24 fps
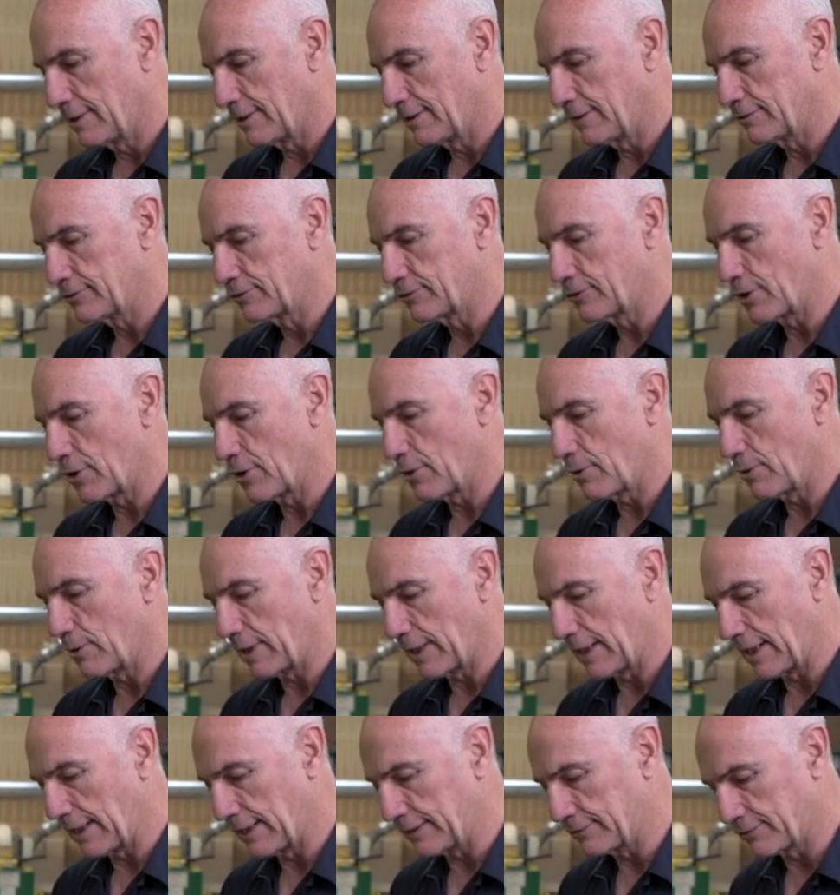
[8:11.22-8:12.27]
So
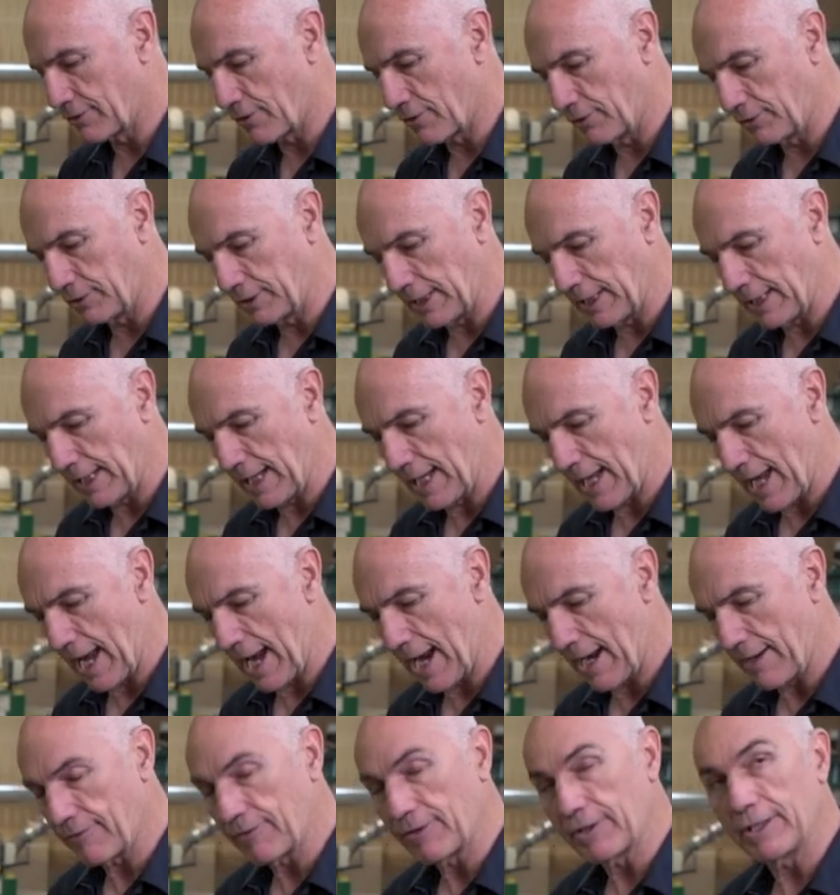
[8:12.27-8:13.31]
it is thirteen and a
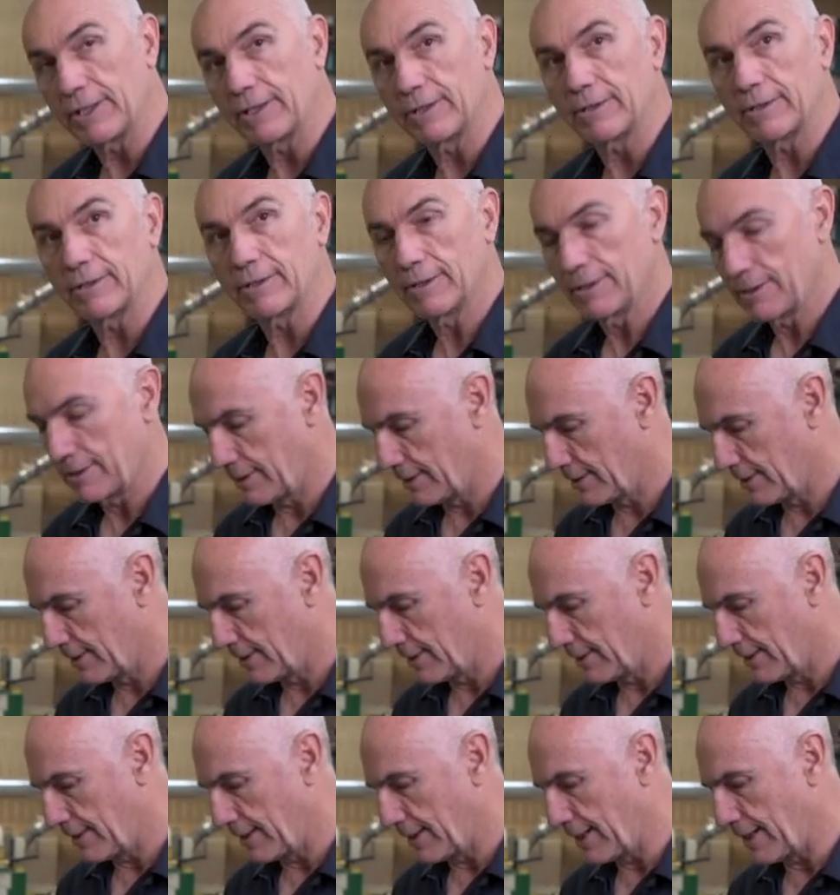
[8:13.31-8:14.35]
half here
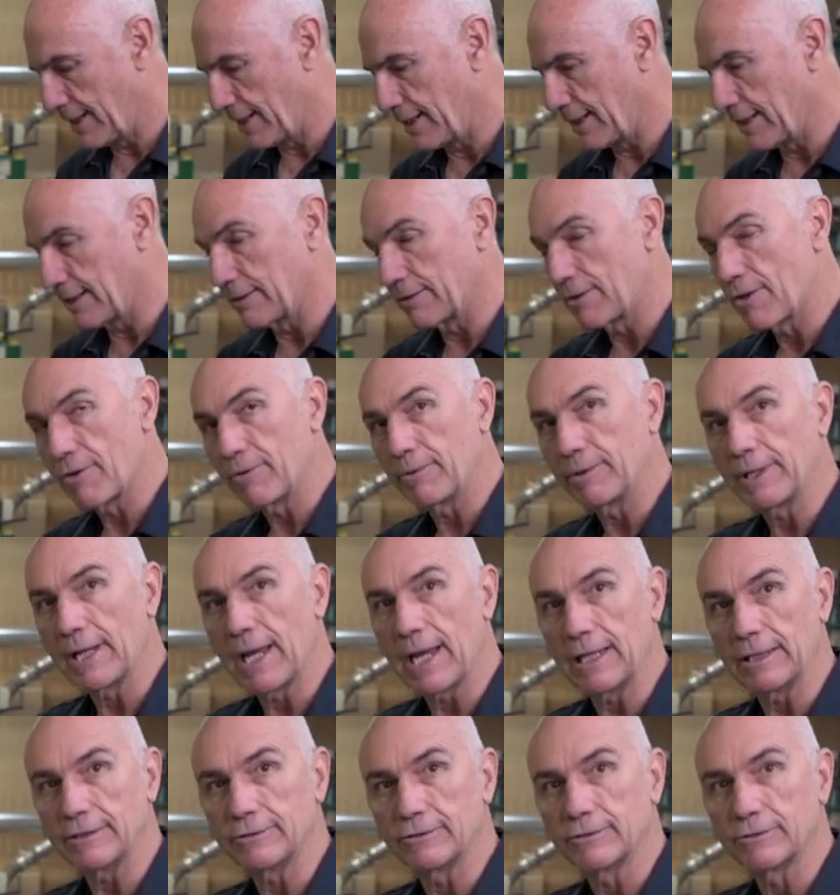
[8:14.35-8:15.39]
and three
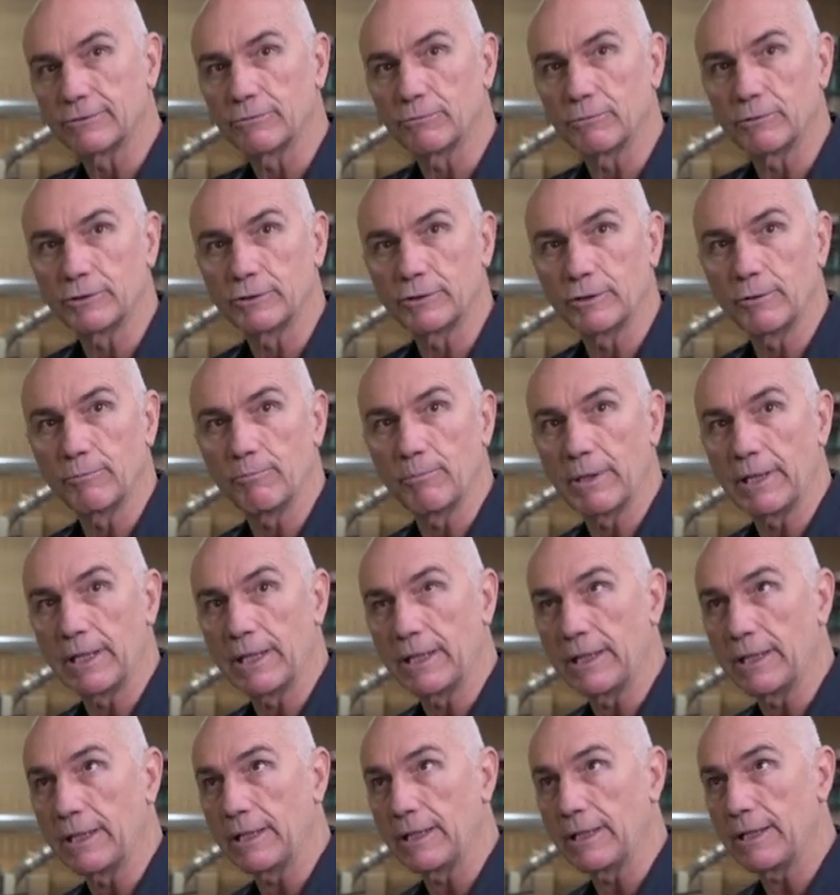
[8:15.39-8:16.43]
eighths, which should
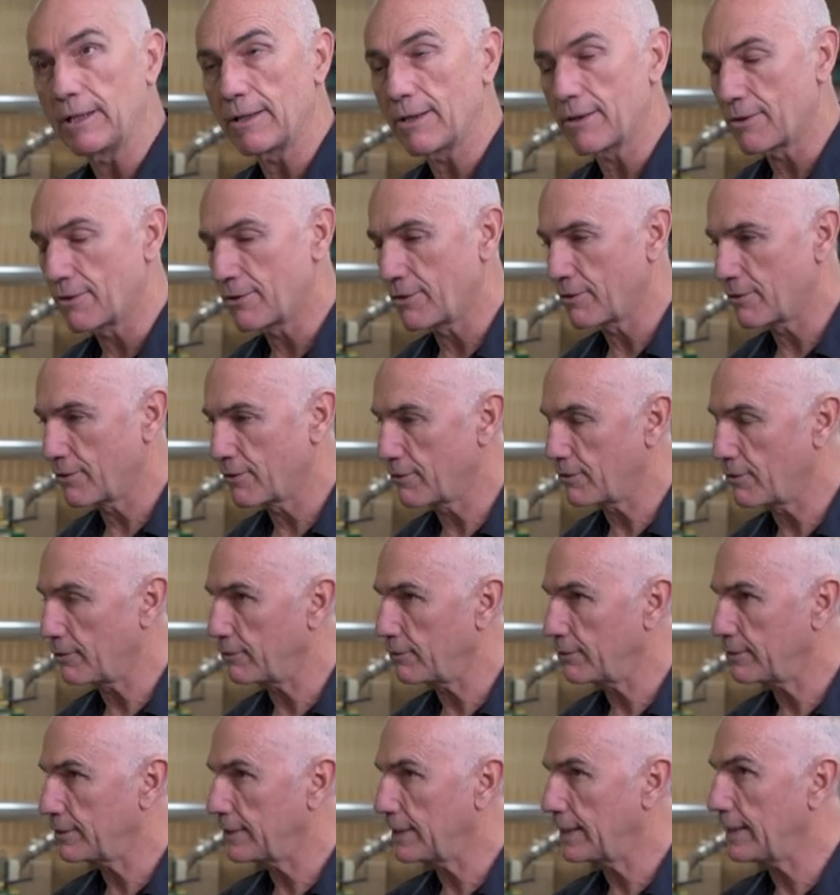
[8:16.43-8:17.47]
be
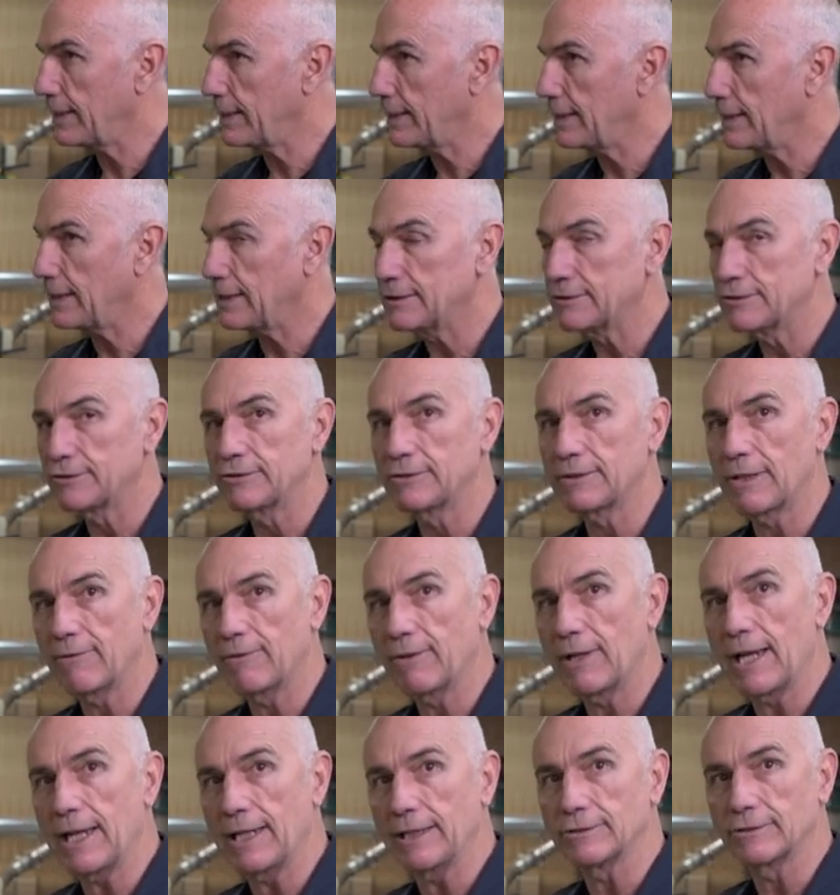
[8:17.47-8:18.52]
thirteen and seven
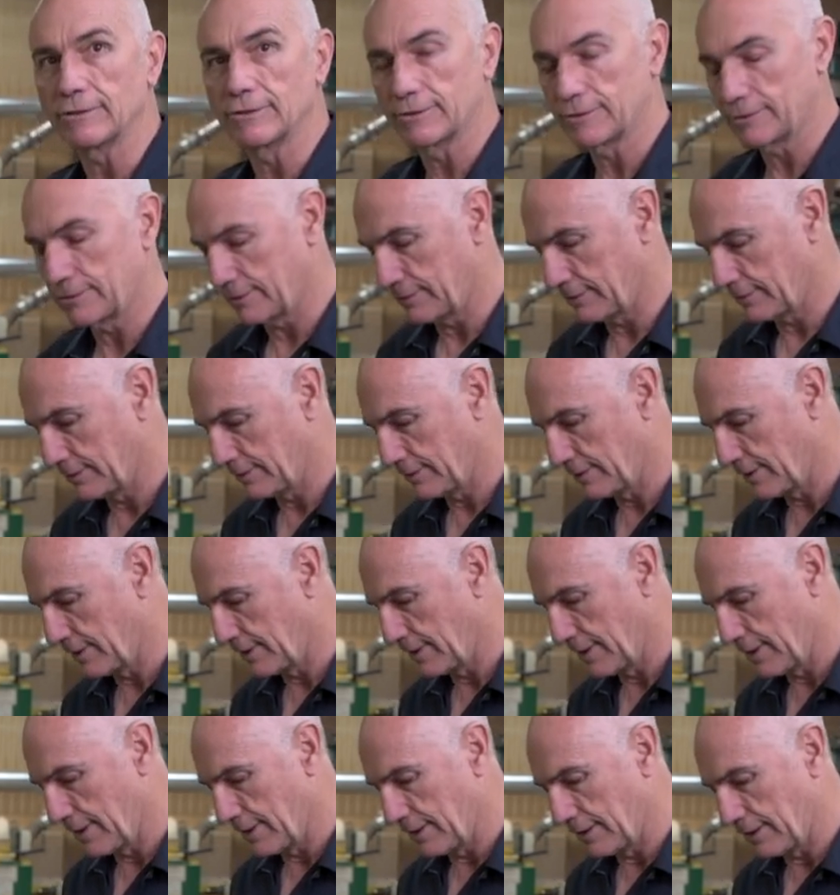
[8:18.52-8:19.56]
eighths.
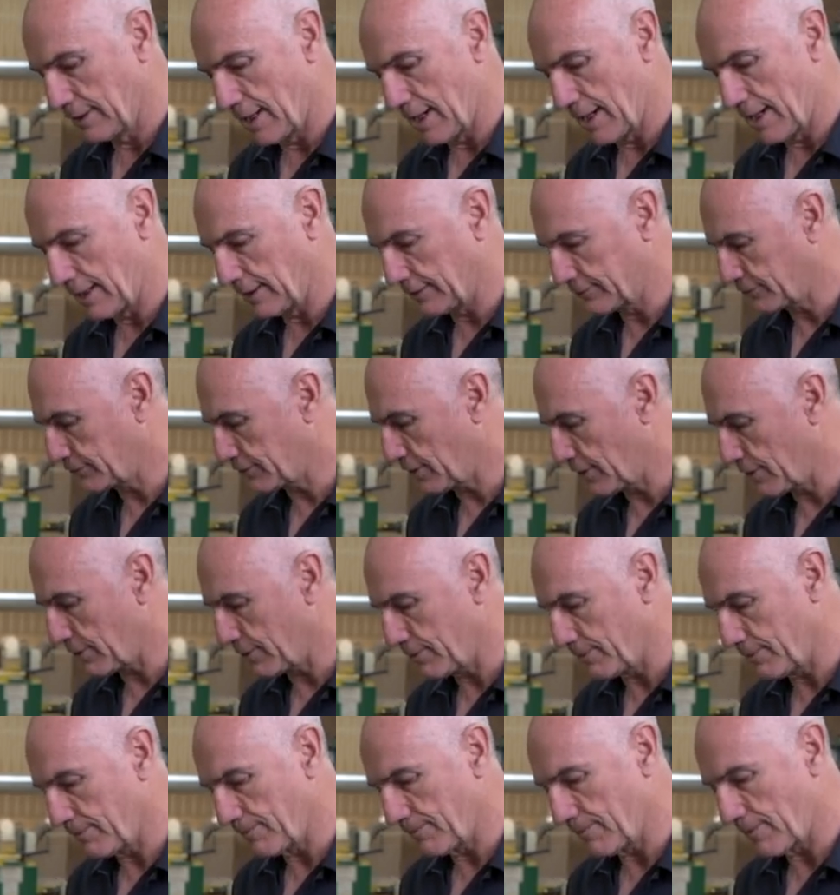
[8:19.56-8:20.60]
Uh,
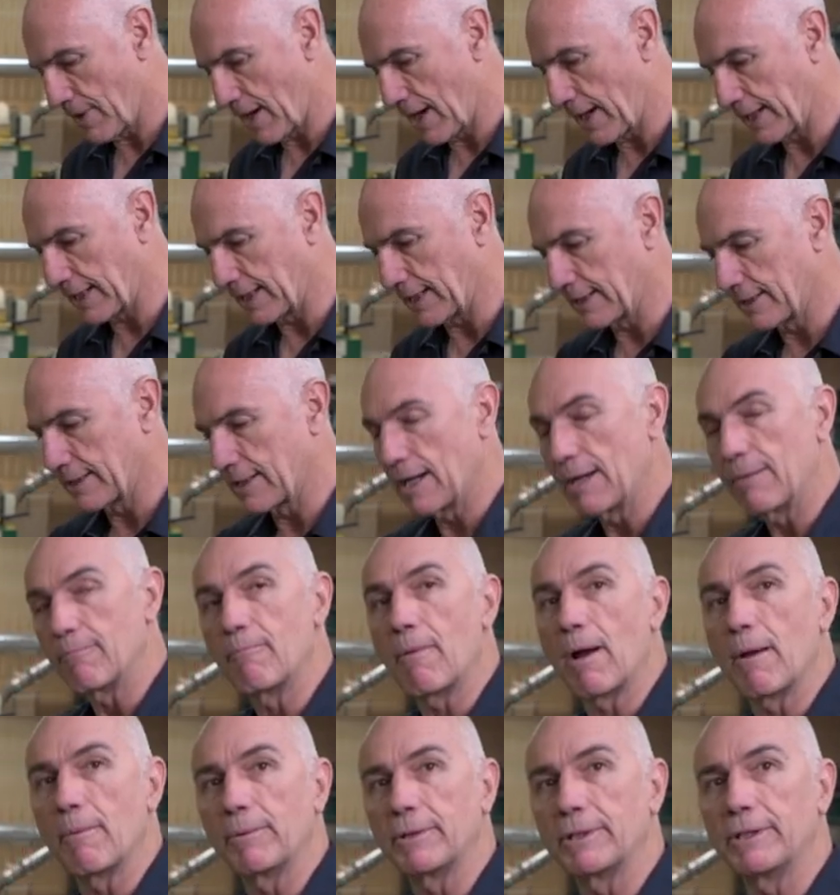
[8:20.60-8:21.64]
so I can cut
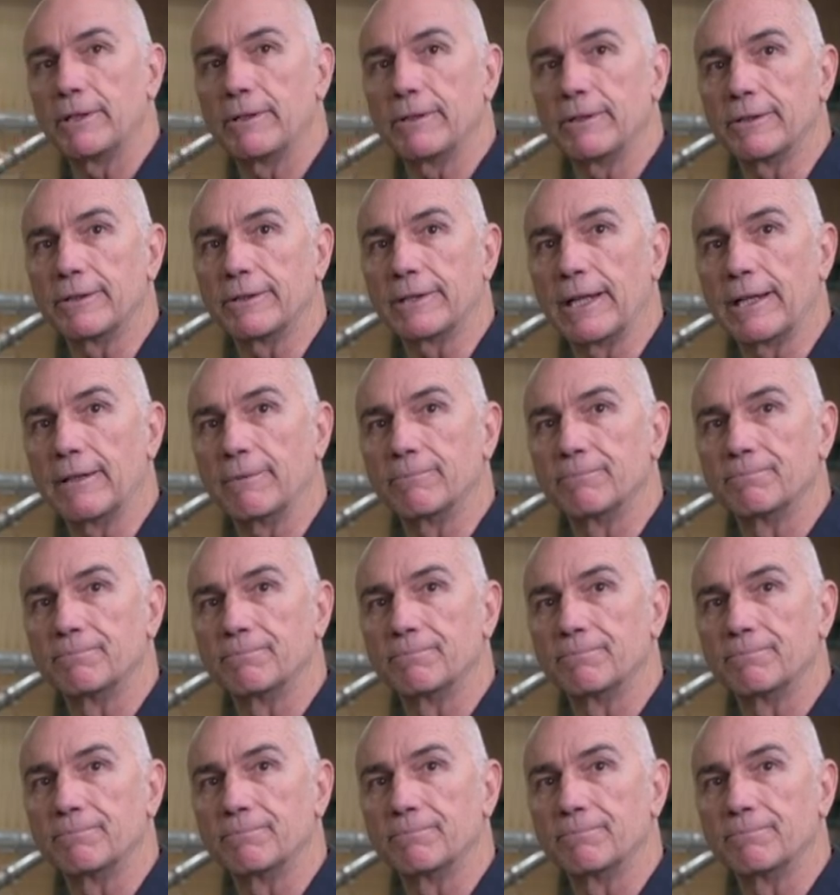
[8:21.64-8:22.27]
my material now.